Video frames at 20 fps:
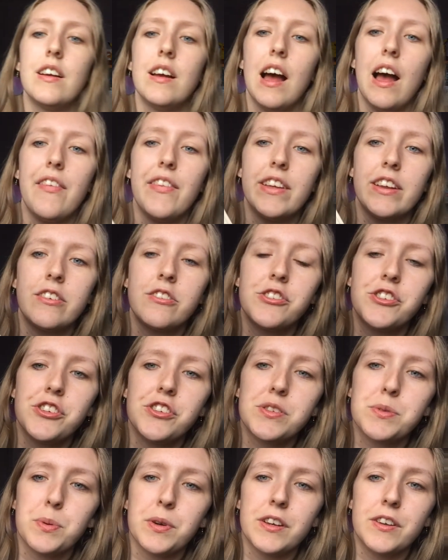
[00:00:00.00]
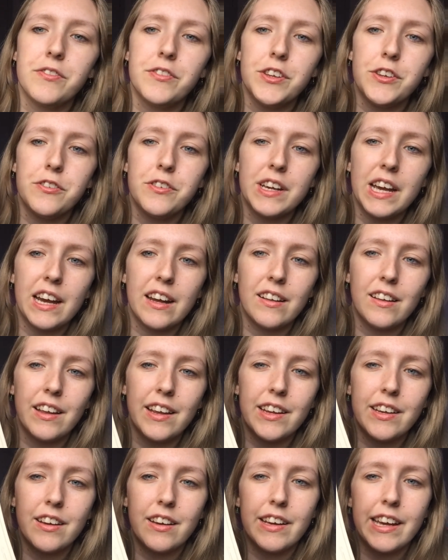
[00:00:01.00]
And then on Jude's point of view you get
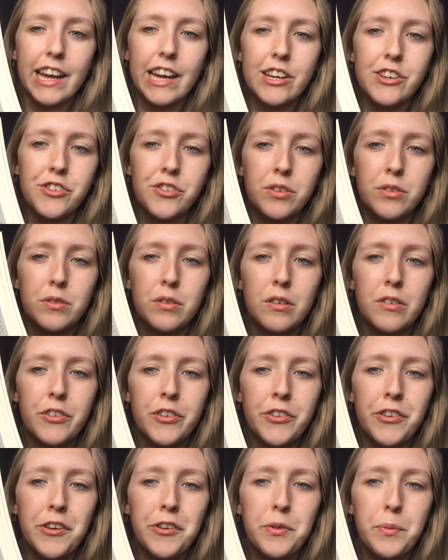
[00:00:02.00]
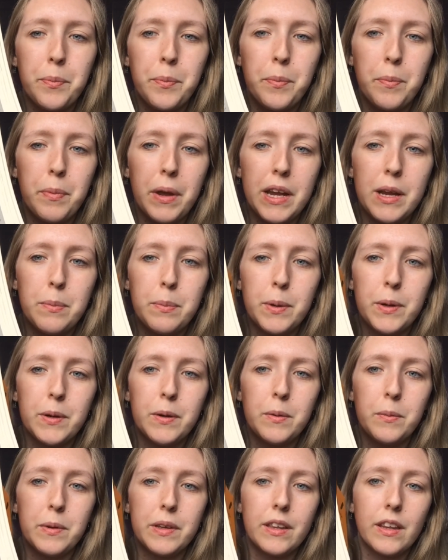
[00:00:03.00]
like occasional note
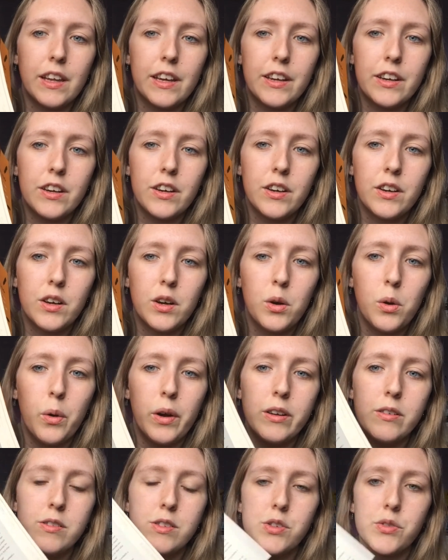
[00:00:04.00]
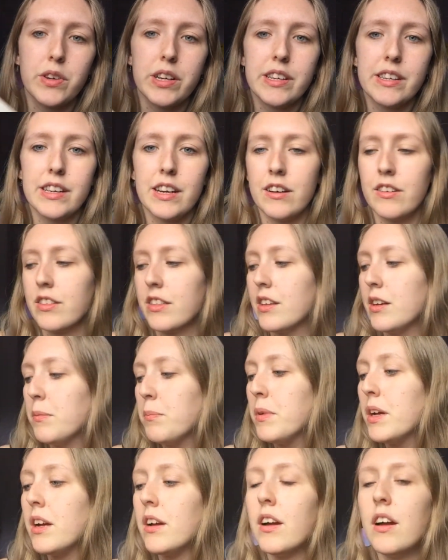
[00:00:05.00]
paper with like quotes written down on
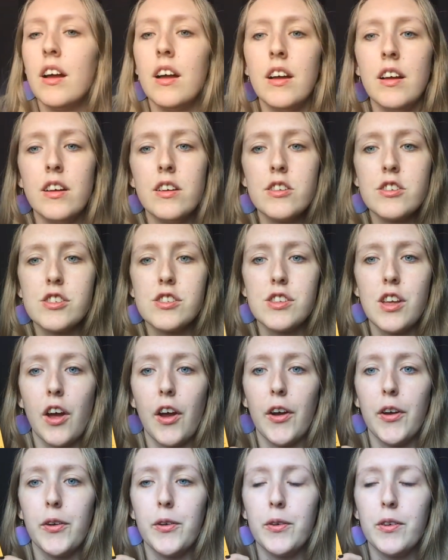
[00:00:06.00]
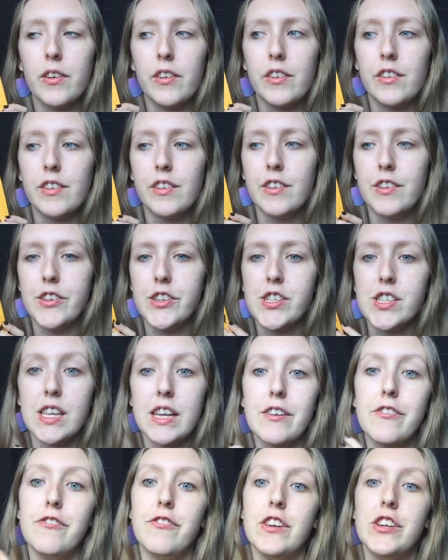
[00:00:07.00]
them. So just
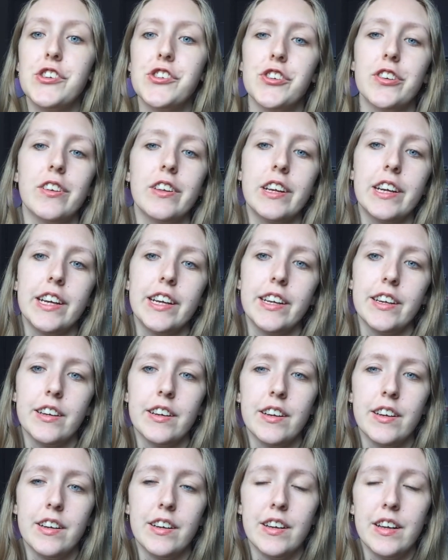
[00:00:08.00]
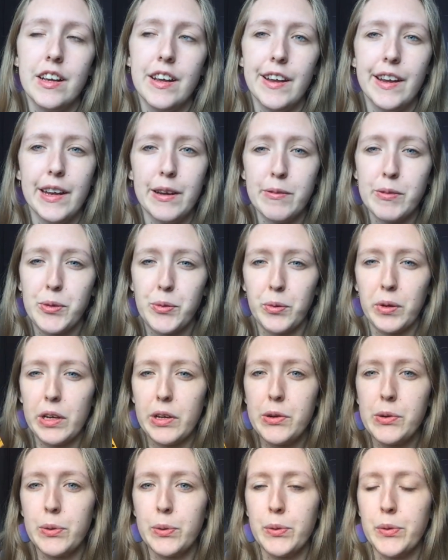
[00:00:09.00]
like visually it was really
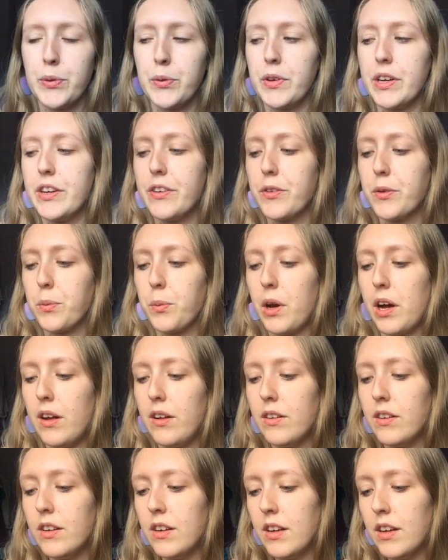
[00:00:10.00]
cool to read as well.